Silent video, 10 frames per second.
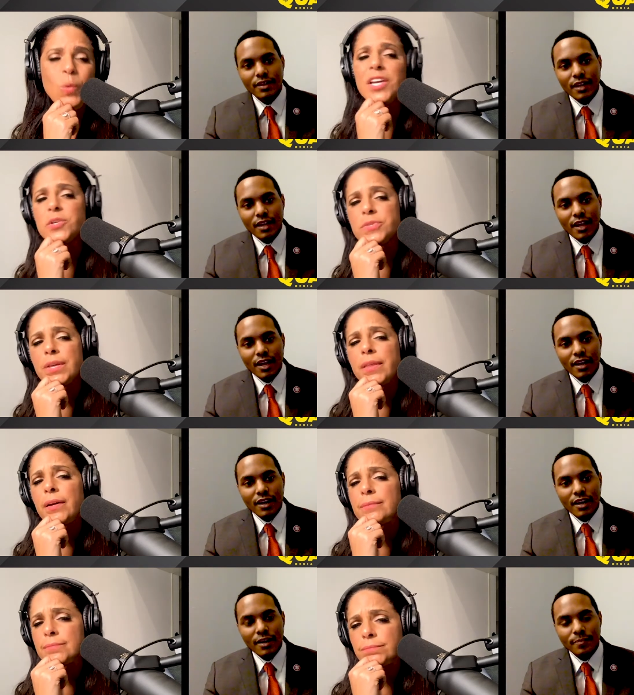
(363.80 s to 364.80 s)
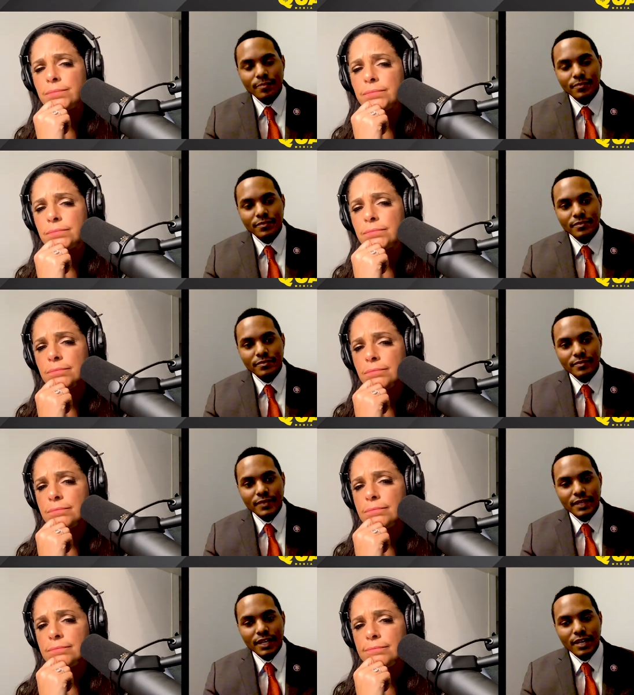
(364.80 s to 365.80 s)
Speaker 1: Why do you say that?
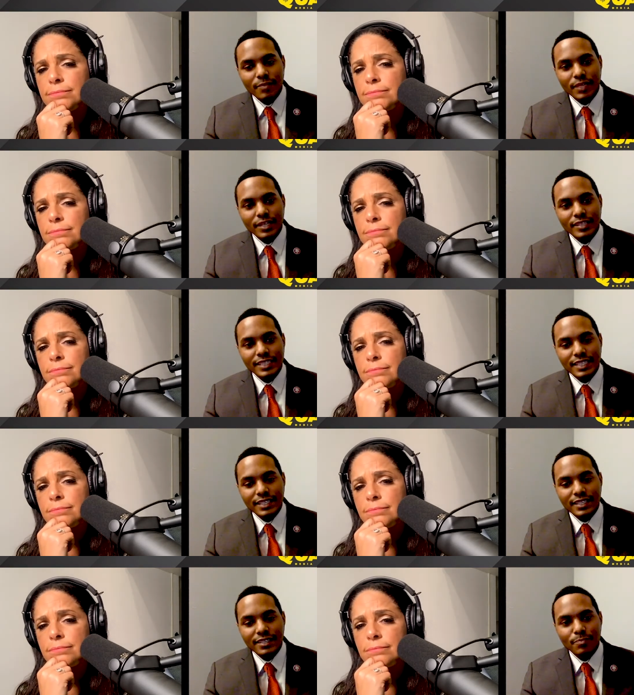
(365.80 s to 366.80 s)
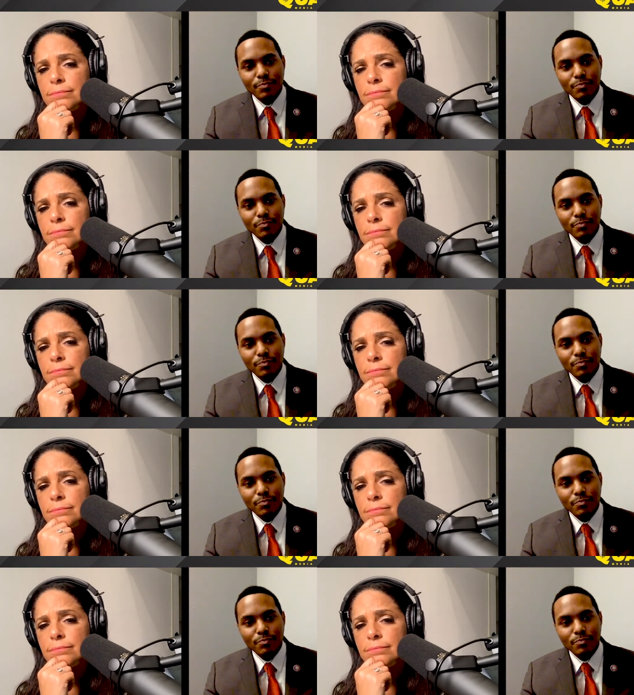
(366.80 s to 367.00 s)
Speaker 2: Because he